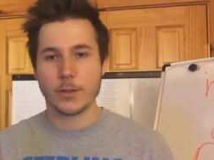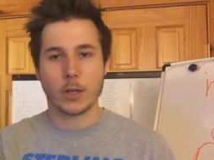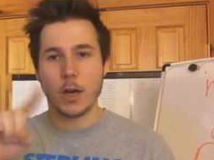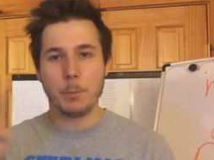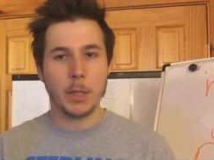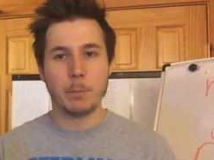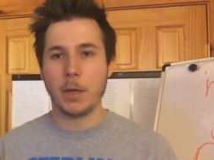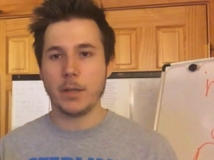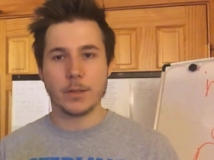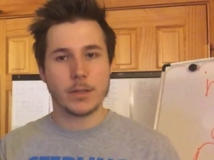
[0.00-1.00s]
It's a couple of
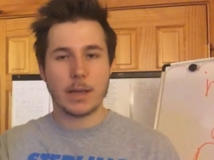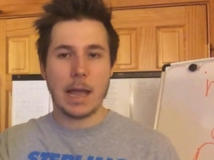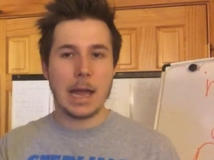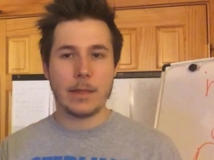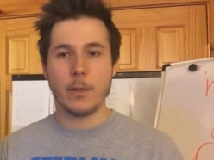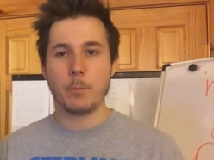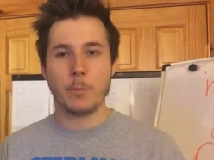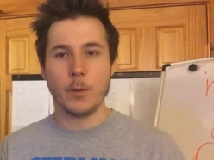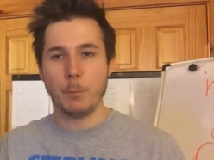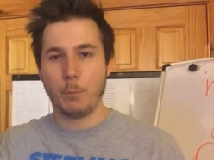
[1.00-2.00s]
buttons to add the,
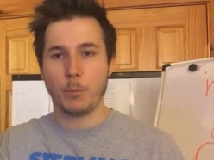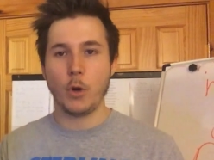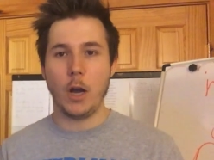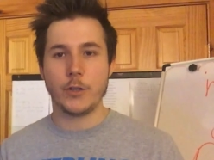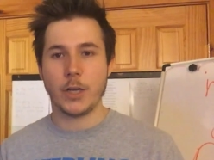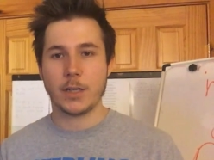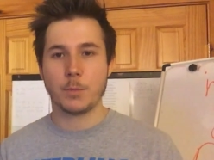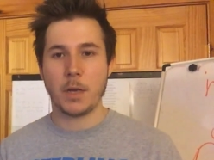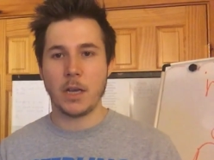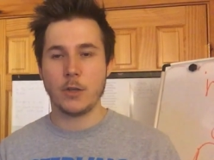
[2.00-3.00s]
the
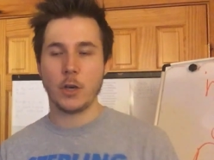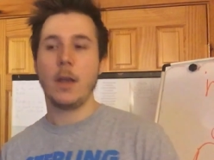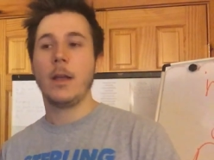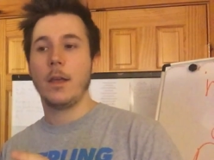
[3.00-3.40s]
projects page.